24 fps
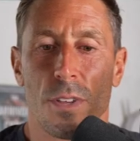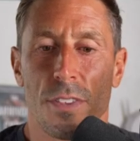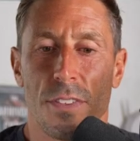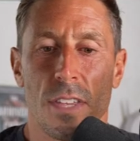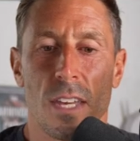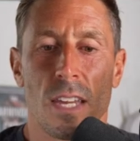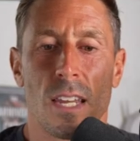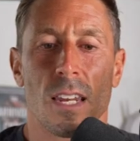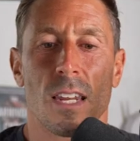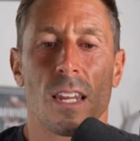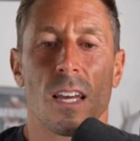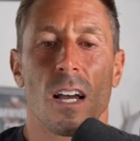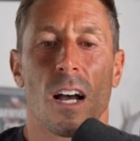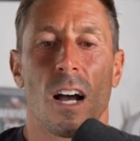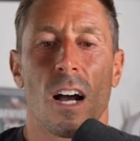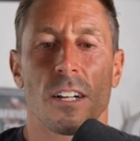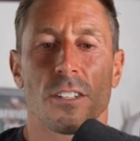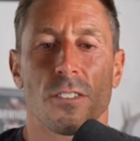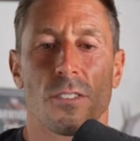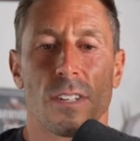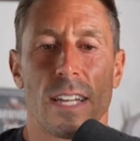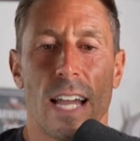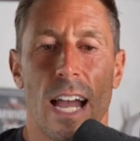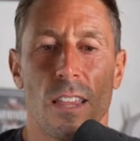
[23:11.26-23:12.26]
within
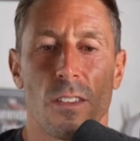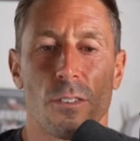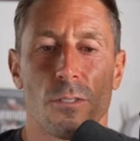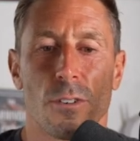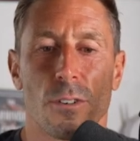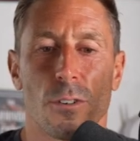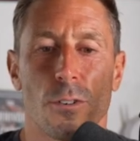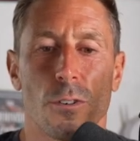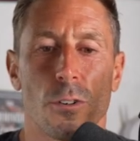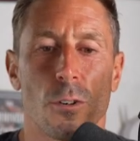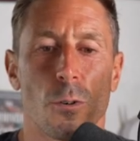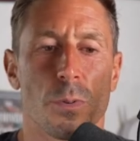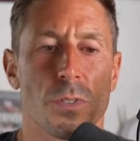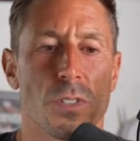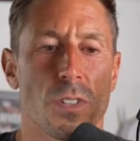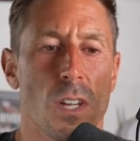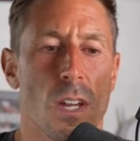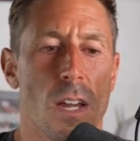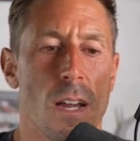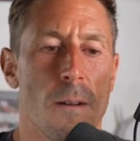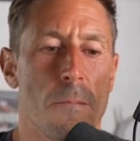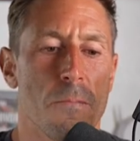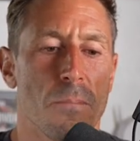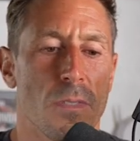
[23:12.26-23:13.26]
hunter gatherer groups,
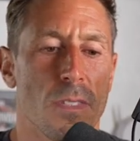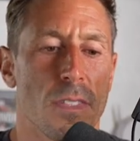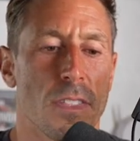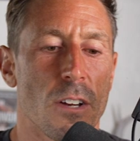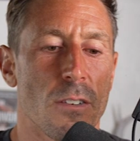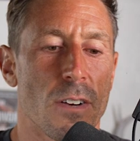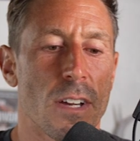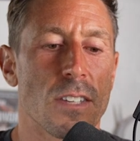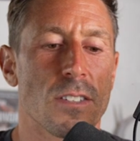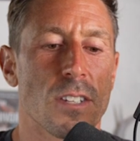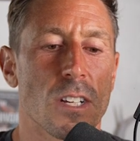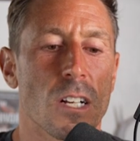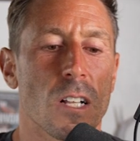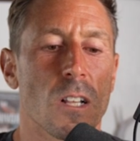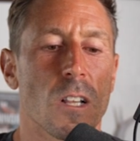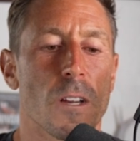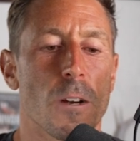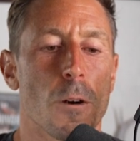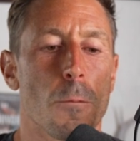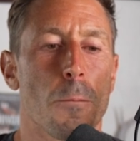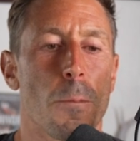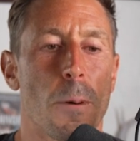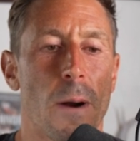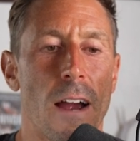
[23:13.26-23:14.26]
there is a
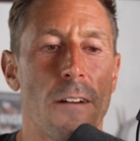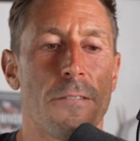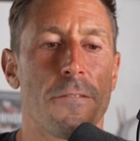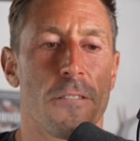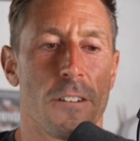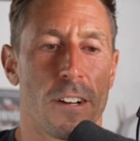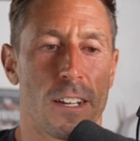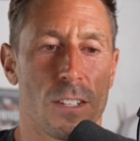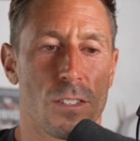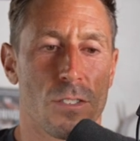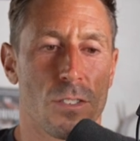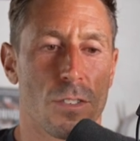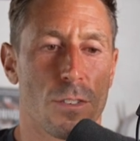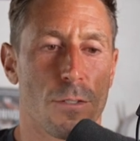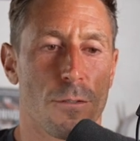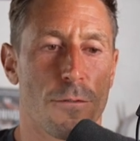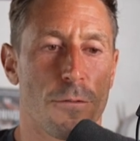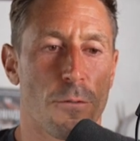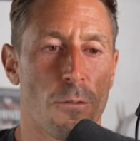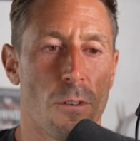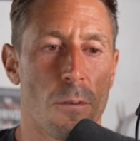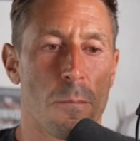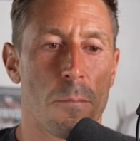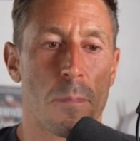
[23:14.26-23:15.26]
clear preference
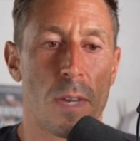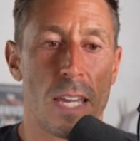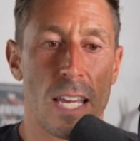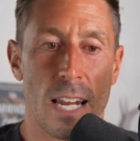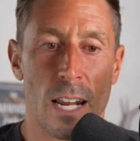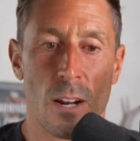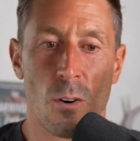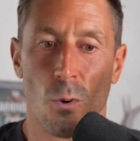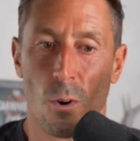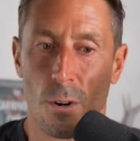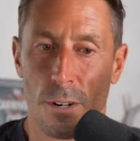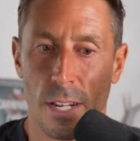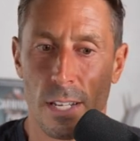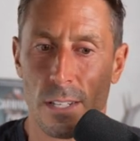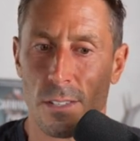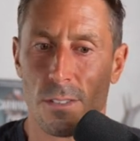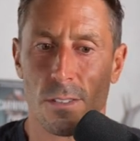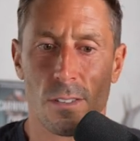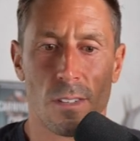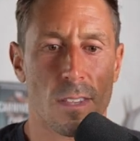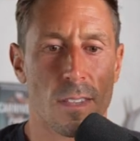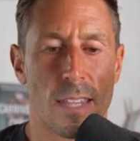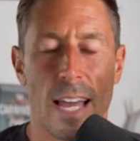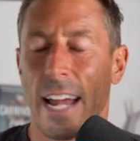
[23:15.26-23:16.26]
for meat and
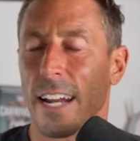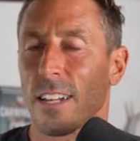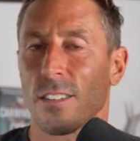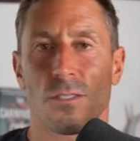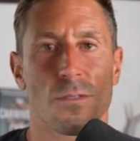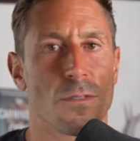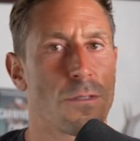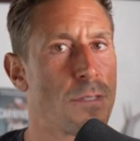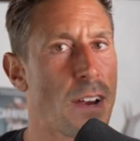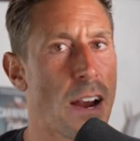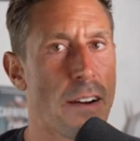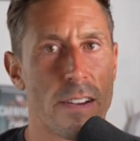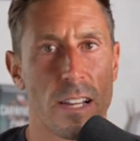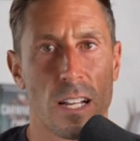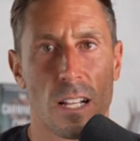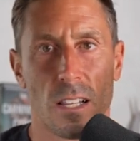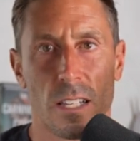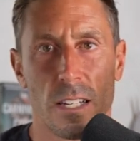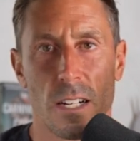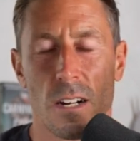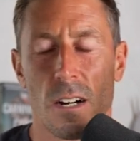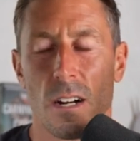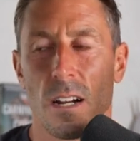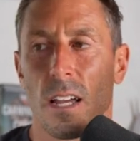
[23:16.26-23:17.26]
organs. That is very
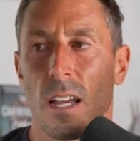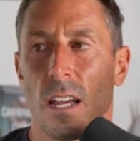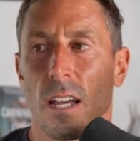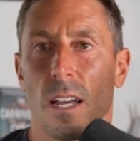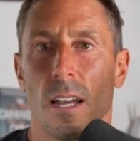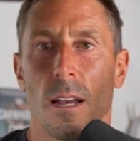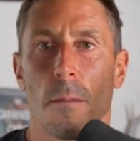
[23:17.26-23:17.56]
clear.